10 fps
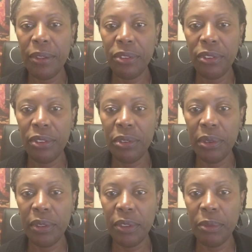to just do
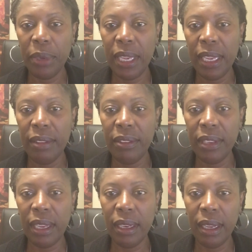it this way
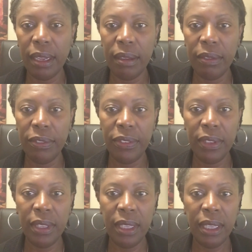instead of,
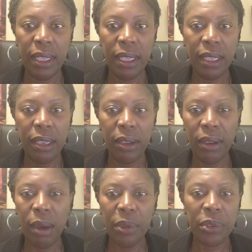you know,
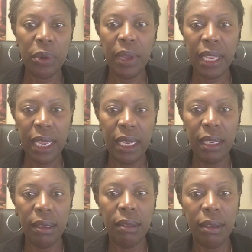always going in
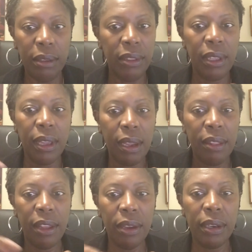and using
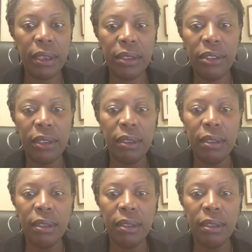the hook to